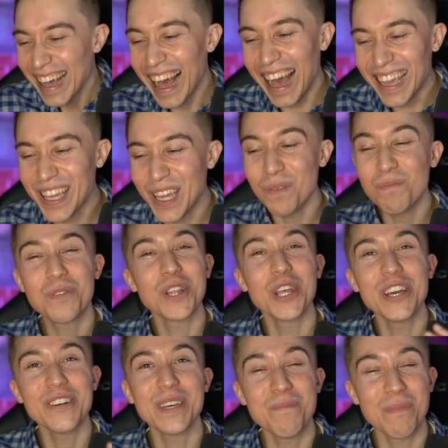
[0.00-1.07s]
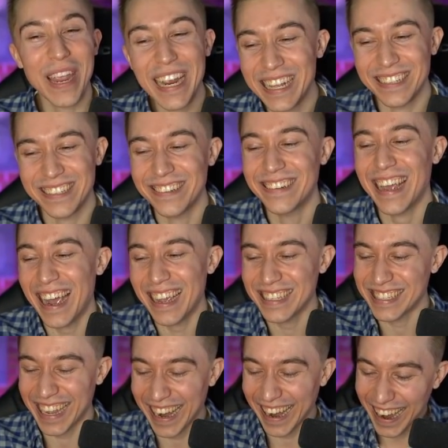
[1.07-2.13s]
I completely baited you
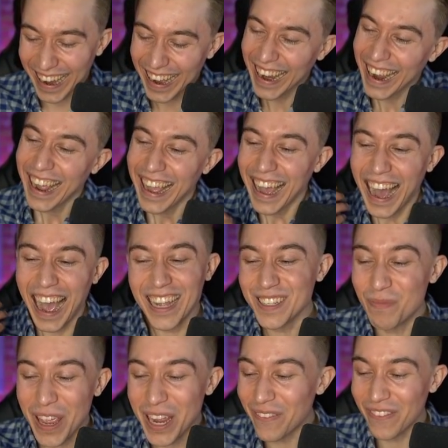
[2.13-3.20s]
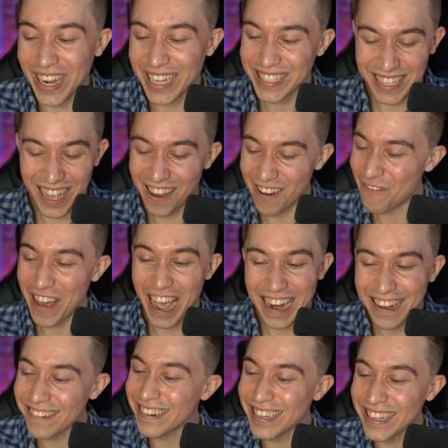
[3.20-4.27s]
guys there. I baited myself.
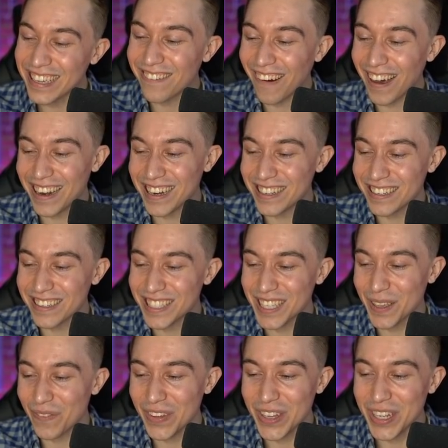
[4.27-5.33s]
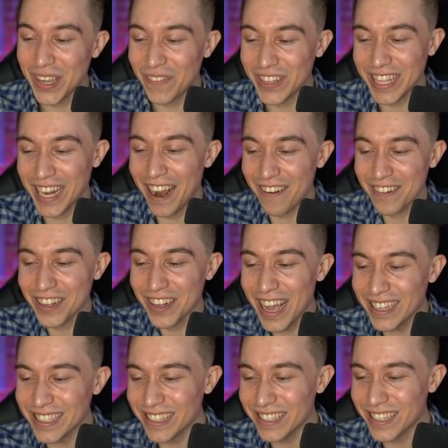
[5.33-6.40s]
I really wanted to use the ability, but then I
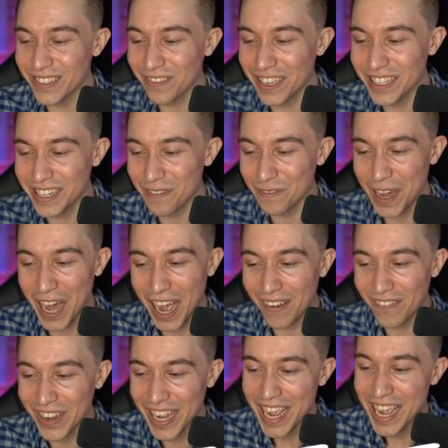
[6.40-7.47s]
realized it just wasn't a vibe.